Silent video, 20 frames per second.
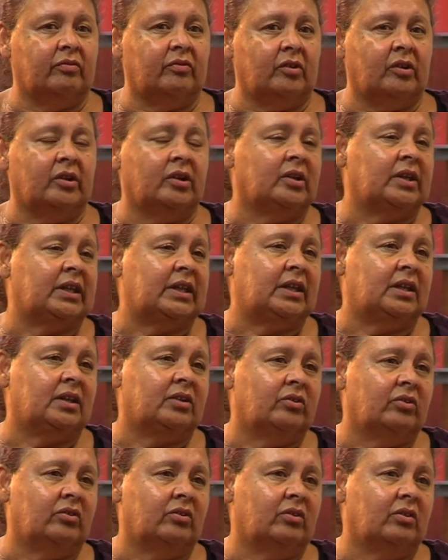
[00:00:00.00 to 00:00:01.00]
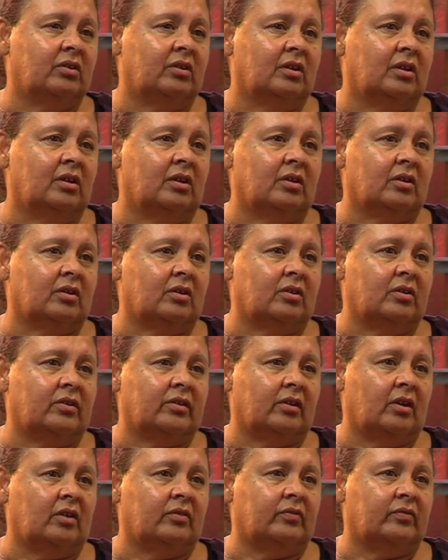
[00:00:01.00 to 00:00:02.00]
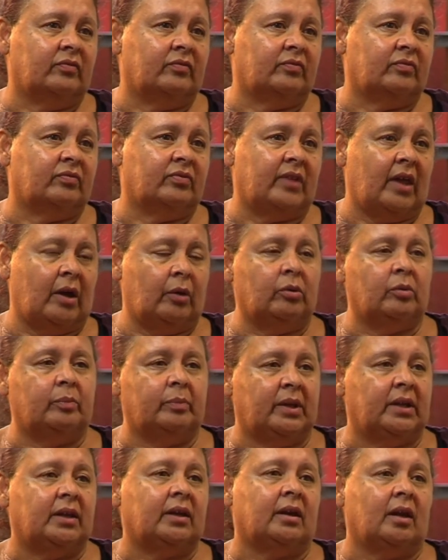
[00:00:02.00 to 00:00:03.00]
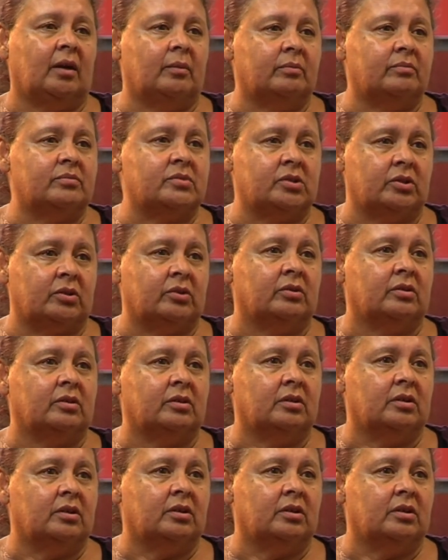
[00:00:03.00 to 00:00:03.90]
for your kids because they will pick it up too.